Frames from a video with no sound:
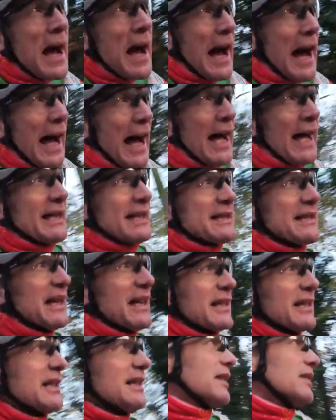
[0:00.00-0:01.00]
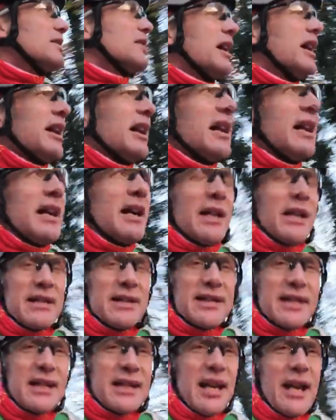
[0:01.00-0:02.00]
And
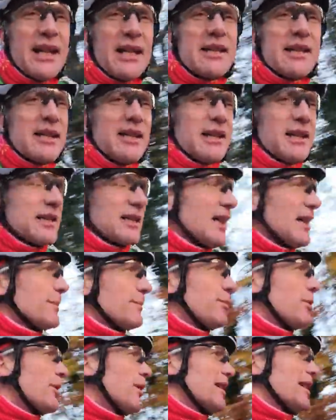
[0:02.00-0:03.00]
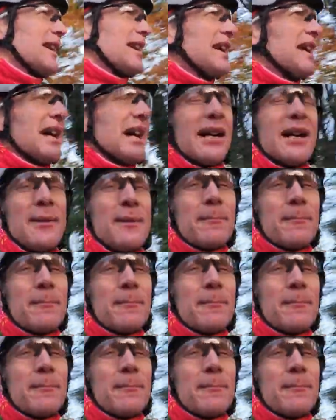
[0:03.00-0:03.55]
there's a case and example point here.